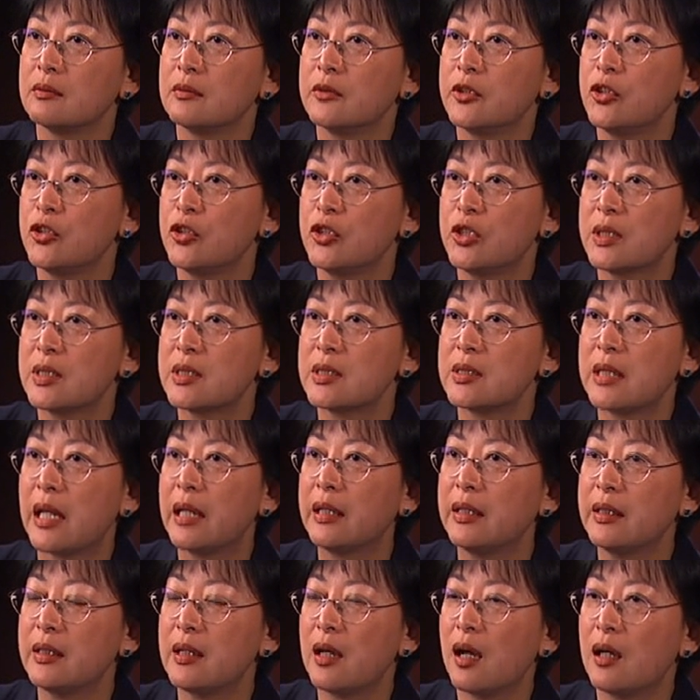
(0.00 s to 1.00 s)
Do you just
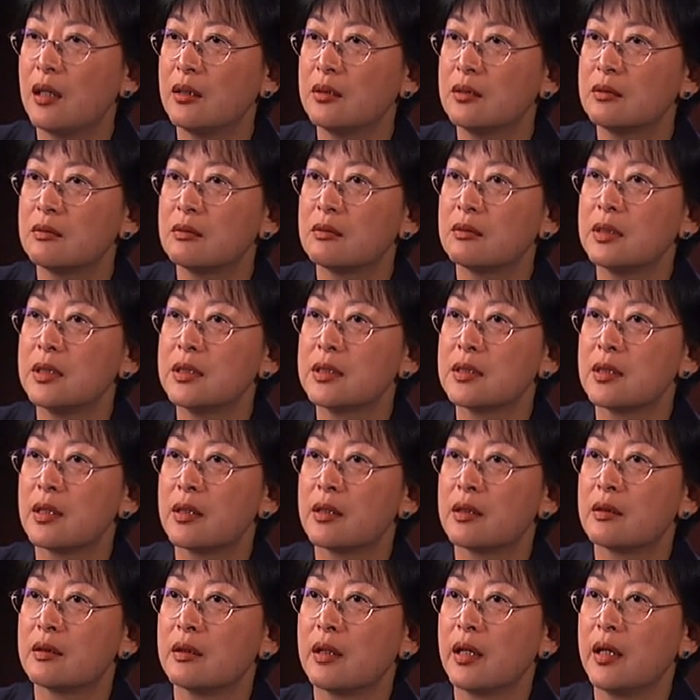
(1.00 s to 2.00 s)
send it out? Is
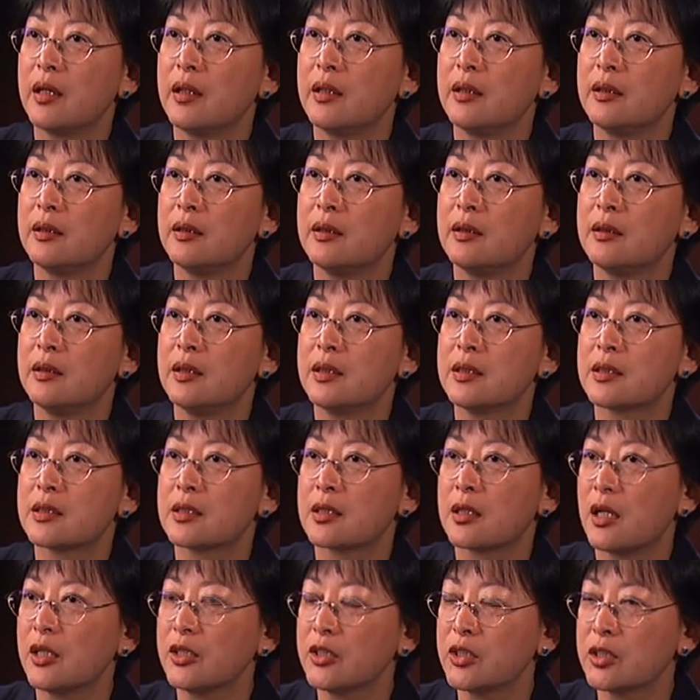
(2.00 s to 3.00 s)
there a
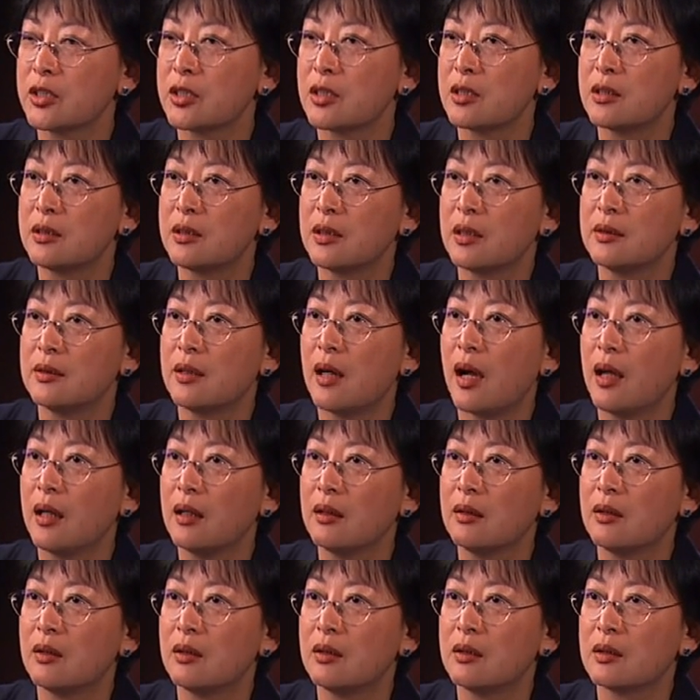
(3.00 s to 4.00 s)
discussion, a
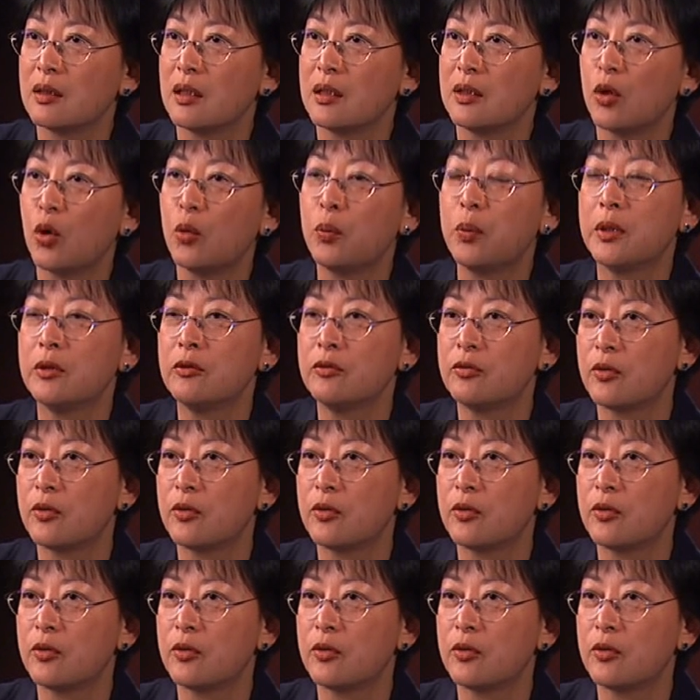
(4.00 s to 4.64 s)
dialogue, an open